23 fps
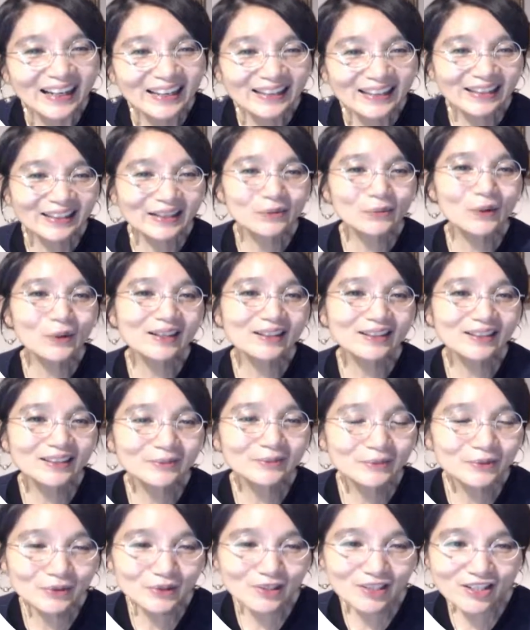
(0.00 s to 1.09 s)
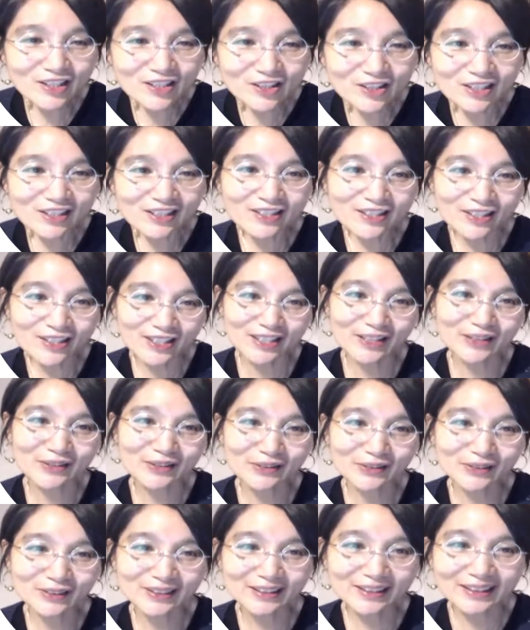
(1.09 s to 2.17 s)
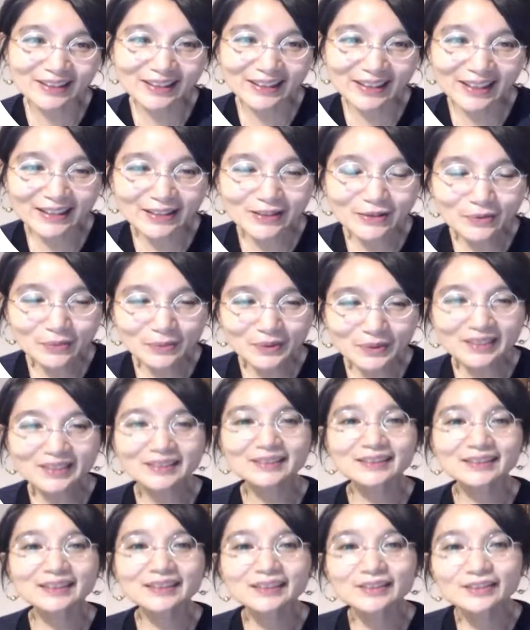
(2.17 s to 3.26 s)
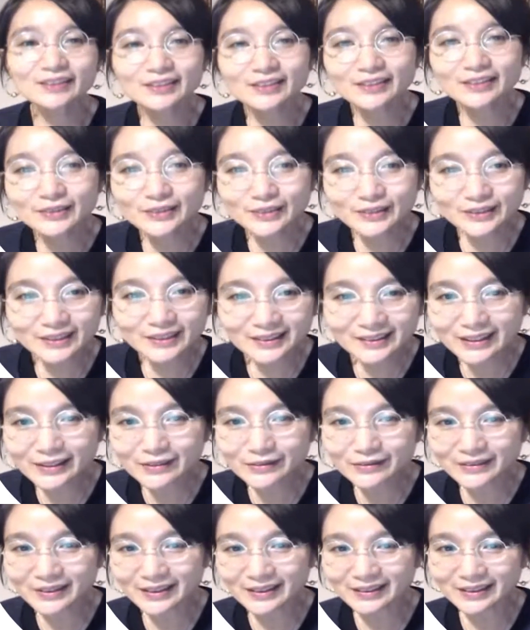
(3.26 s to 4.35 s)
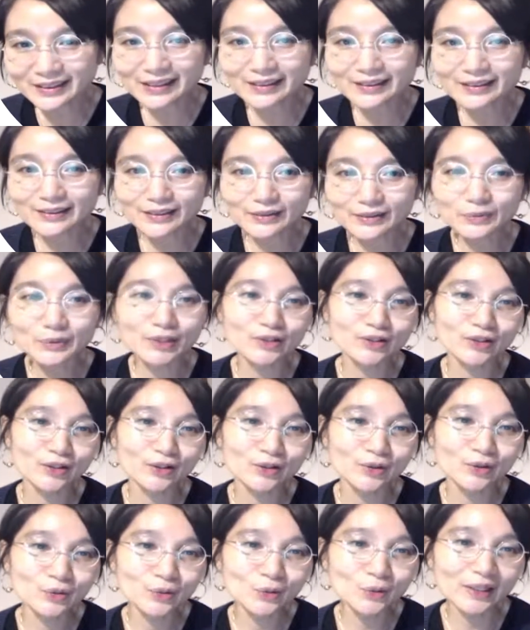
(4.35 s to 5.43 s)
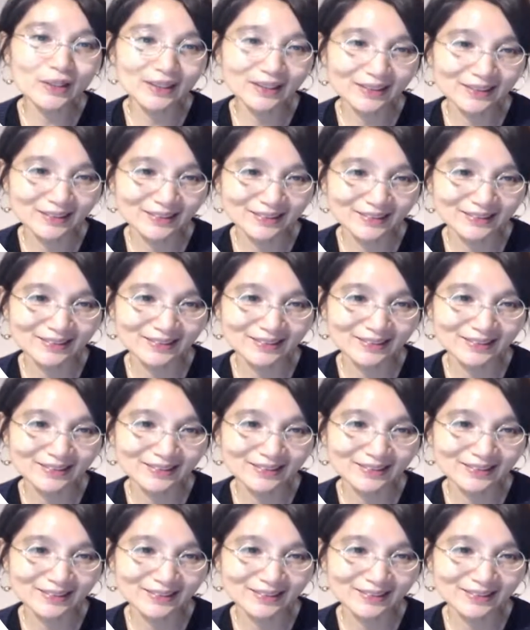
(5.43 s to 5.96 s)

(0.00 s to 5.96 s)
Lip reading: Ali, welcome to Digital Shift. Can you please introduce yourself and tell us what you're doing?